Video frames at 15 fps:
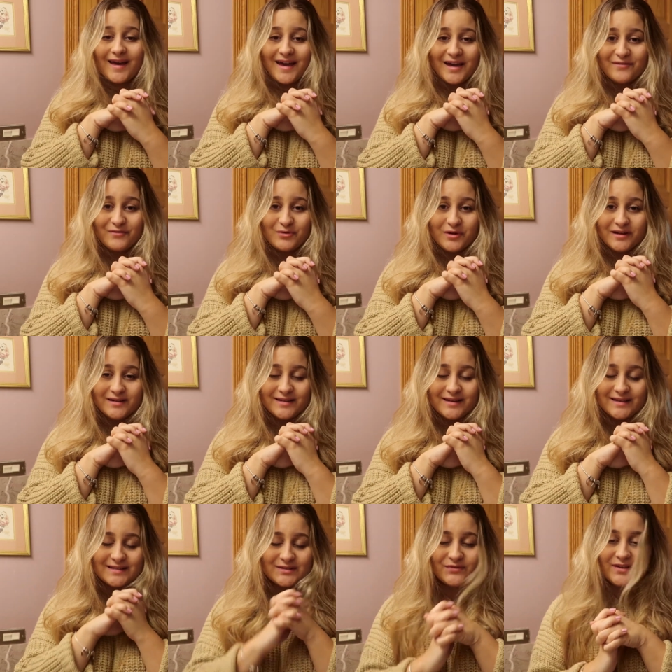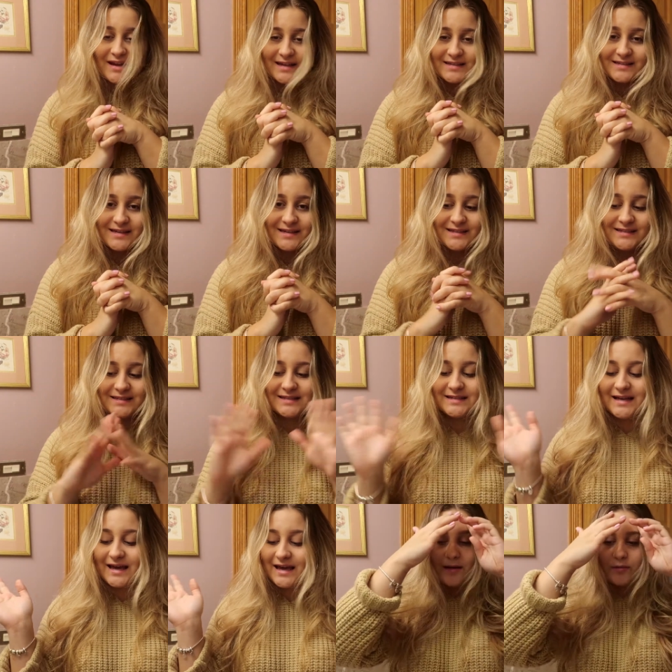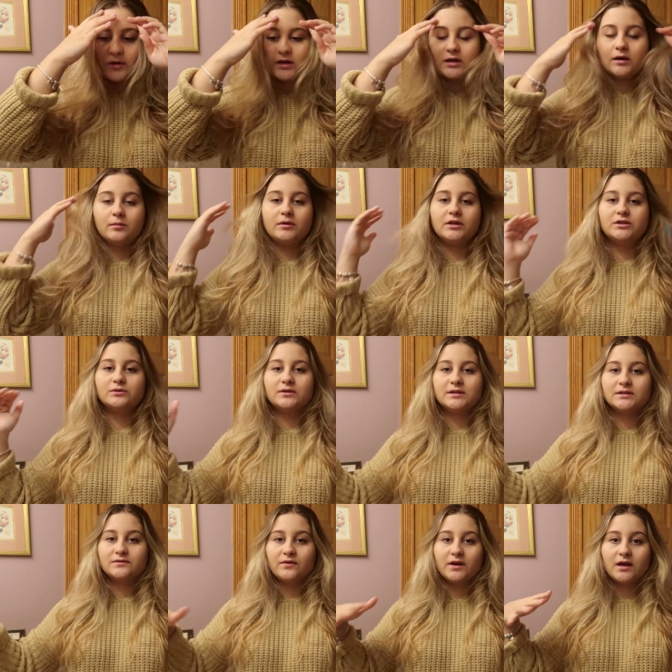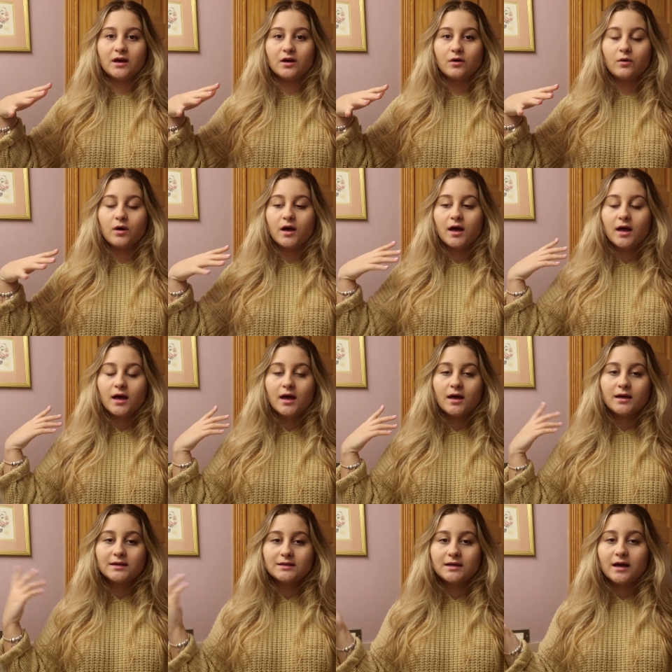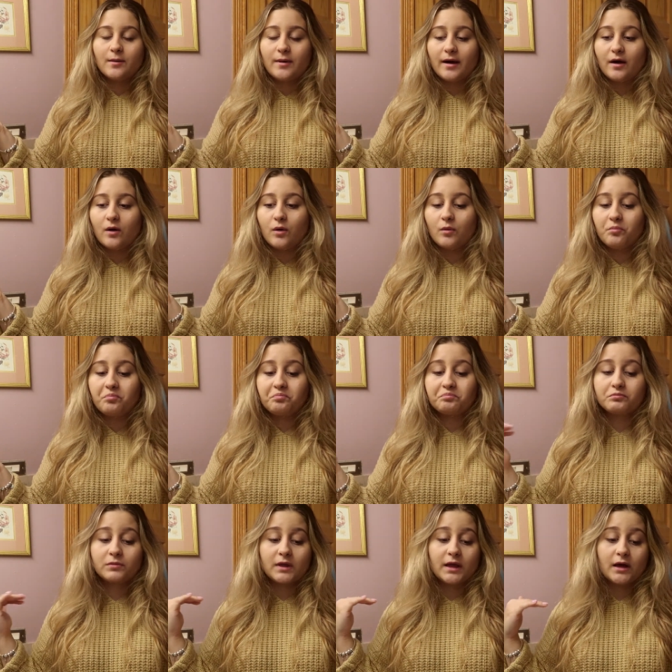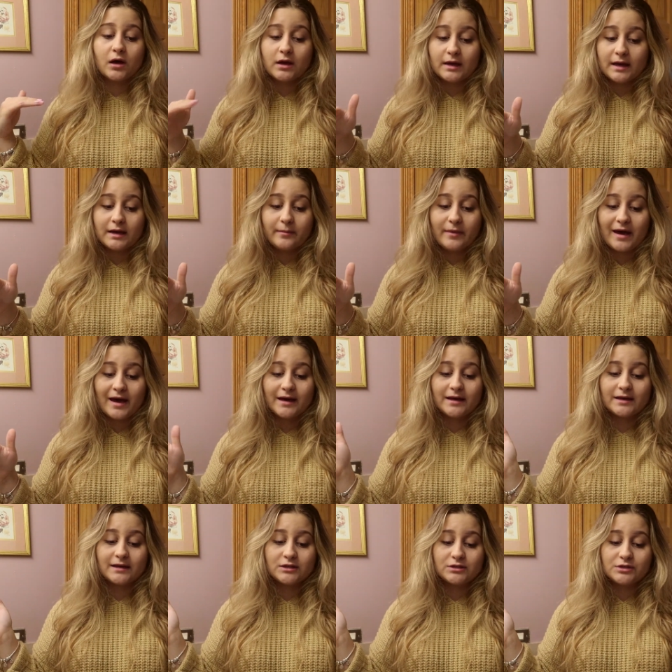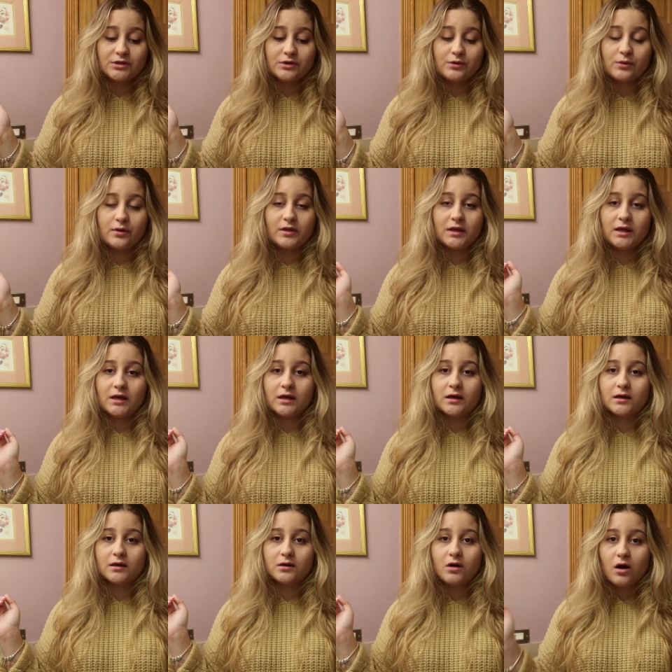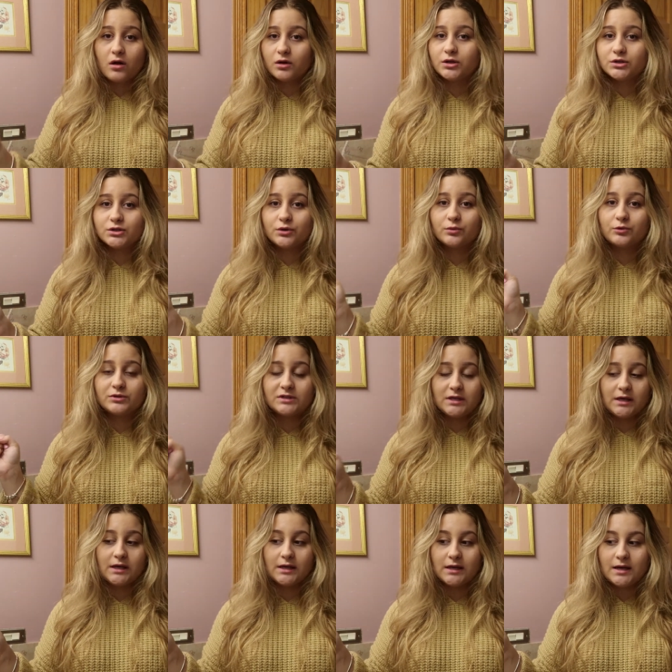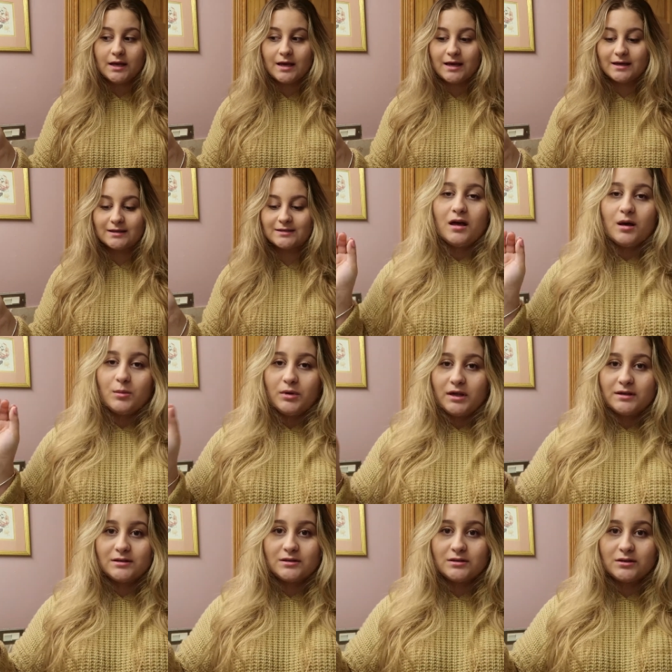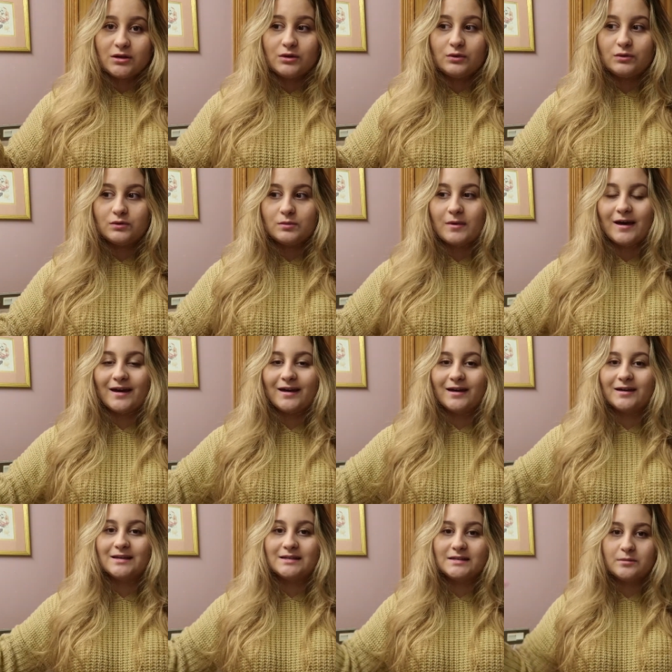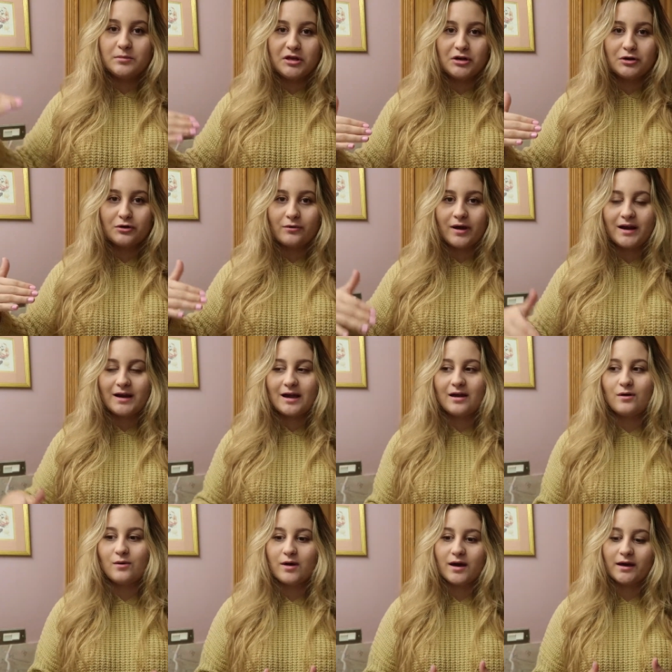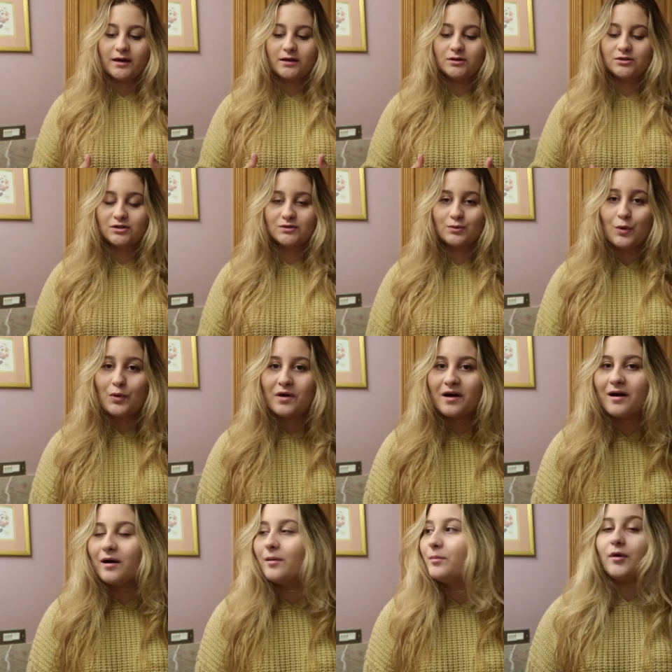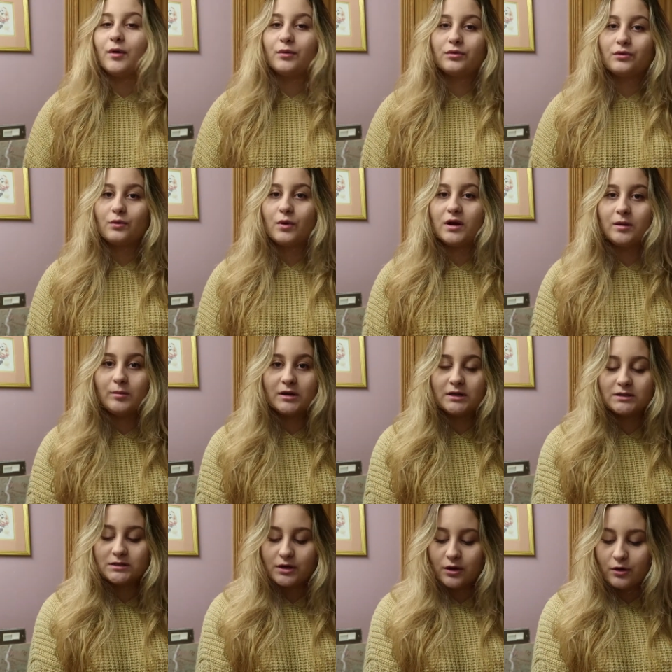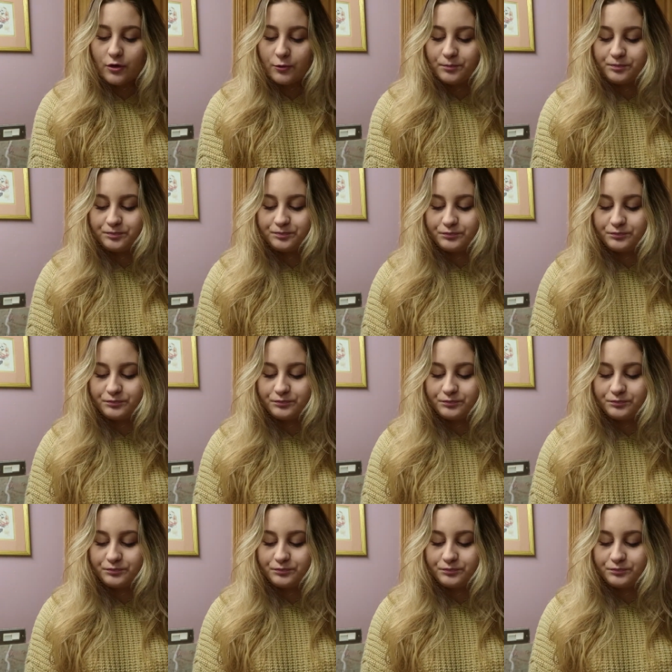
Hey everyone, it's Vanessa. Today I'm going to be doing this video about getting back into the college routine, and please excuse my demeanor right now. I just woke up about 20 minutes ago.